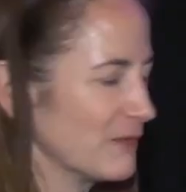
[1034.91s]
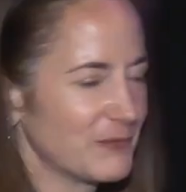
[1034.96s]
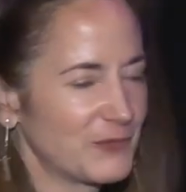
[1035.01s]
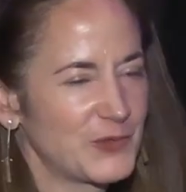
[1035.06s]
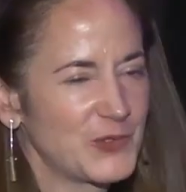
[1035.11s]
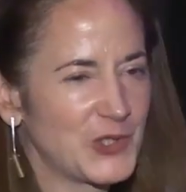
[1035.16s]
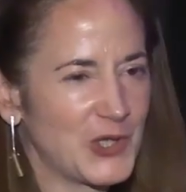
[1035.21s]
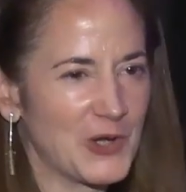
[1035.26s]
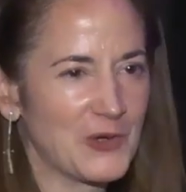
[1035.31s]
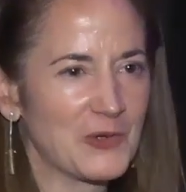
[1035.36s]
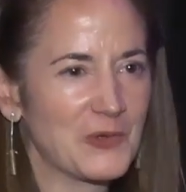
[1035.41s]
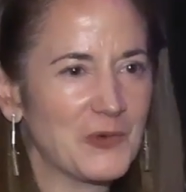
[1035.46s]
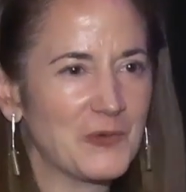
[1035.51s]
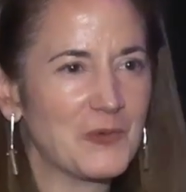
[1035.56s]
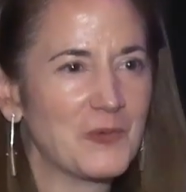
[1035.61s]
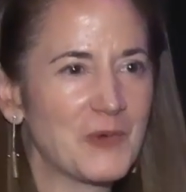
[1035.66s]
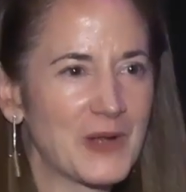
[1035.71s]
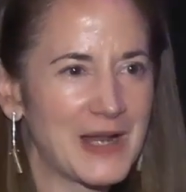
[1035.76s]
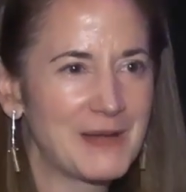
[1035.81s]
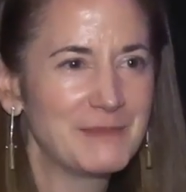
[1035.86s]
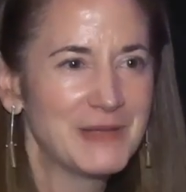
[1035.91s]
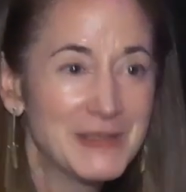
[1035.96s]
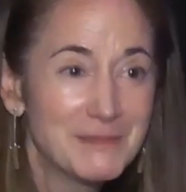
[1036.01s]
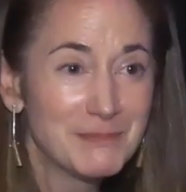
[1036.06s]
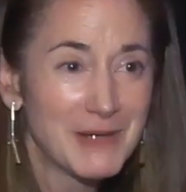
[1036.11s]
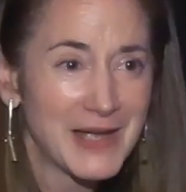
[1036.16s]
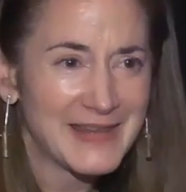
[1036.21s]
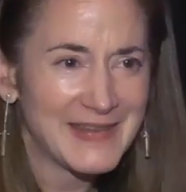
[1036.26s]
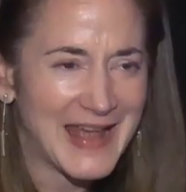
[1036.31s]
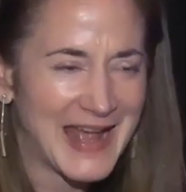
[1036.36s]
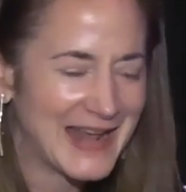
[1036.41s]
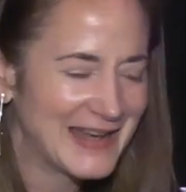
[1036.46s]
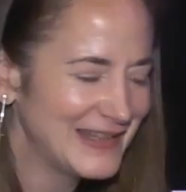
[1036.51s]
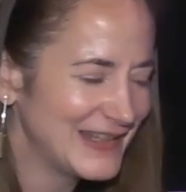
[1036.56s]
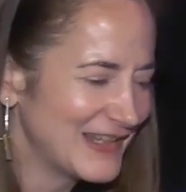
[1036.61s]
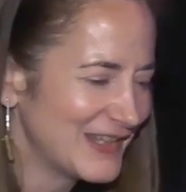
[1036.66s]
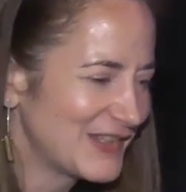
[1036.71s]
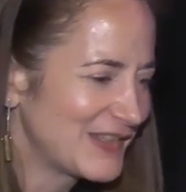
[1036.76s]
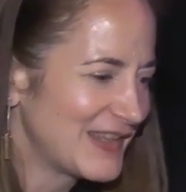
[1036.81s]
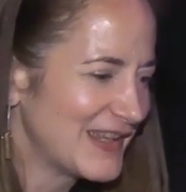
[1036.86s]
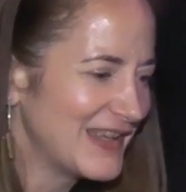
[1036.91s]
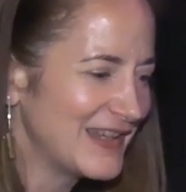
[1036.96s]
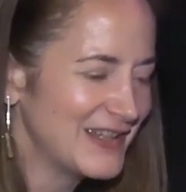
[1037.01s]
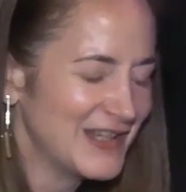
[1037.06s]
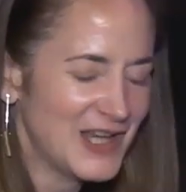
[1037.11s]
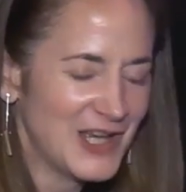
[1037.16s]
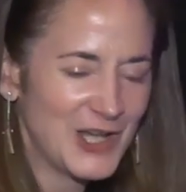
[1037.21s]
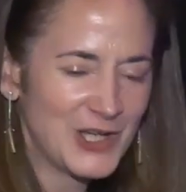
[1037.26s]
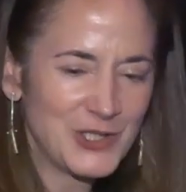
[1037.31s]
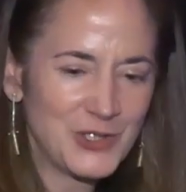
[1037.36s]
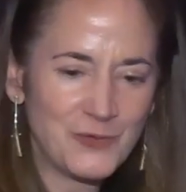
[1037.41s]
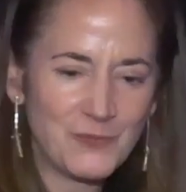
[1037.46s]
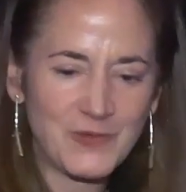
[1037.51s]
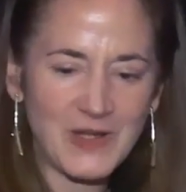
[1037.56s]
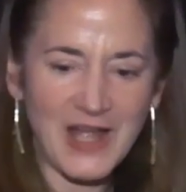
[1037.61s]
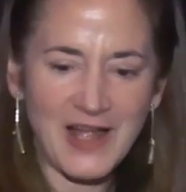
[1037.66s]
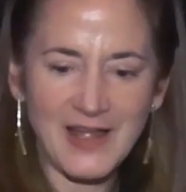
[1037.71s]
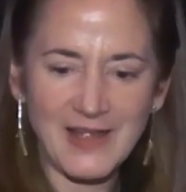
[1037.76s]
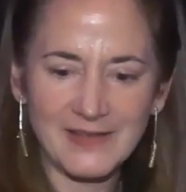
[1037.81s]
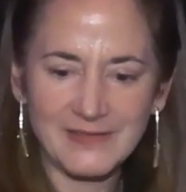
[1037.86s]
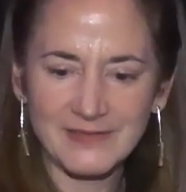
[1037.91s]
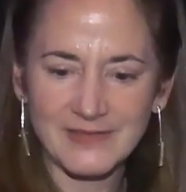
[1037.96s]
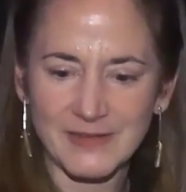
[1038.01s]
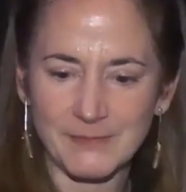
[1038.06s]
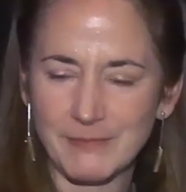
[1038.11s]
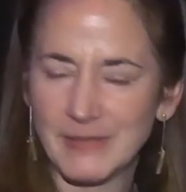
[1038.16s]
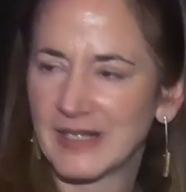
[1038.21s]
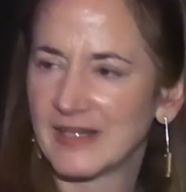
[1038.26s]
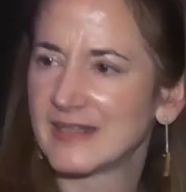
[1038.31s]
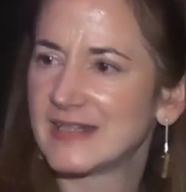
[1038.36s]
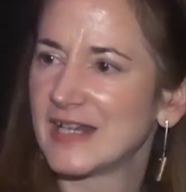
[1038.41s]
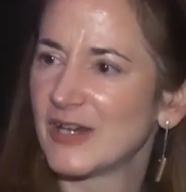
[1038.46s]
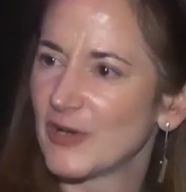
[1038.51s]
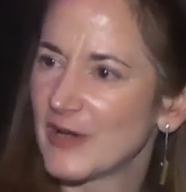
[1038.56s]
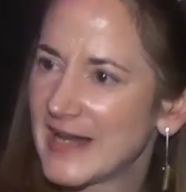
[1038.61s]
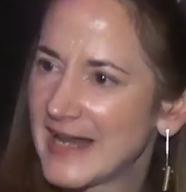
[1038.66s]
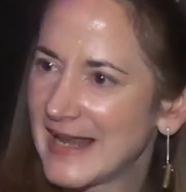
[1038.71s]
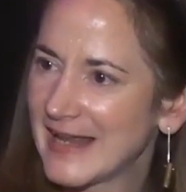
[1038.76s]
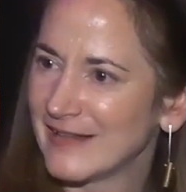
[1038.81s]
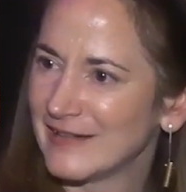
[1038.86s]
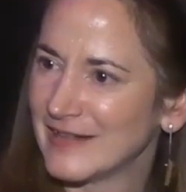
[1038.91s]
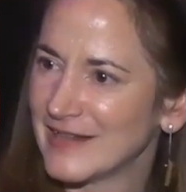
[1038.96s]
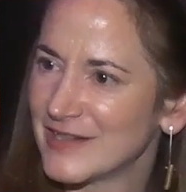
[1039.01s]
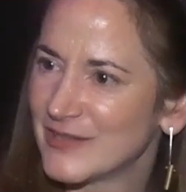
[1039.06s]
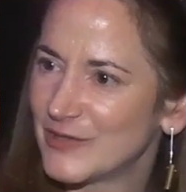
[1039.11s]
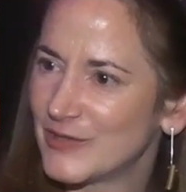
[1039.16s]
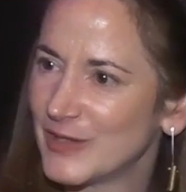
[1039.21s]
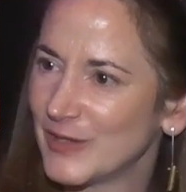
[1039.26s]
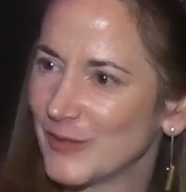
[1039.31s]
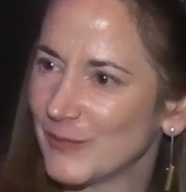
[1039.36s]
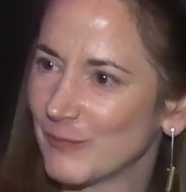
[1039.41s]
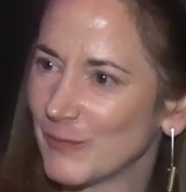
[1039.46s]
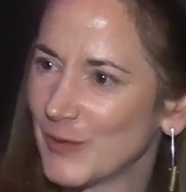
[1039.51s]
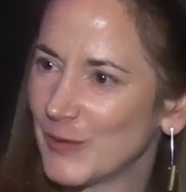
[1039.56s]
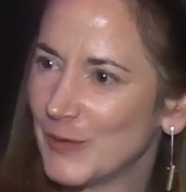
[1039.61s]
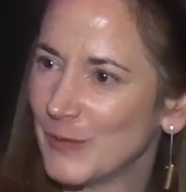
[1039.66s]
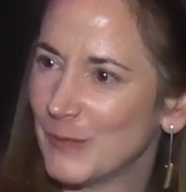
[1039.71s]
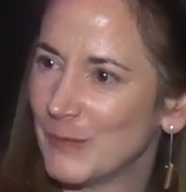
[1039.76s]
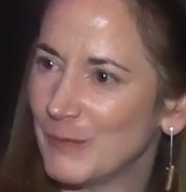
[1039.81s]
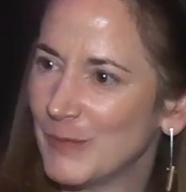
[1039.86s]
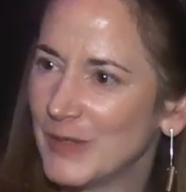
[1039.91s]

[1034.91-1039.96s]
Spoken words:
So what I mean by that is that you've got the military analysts in the room,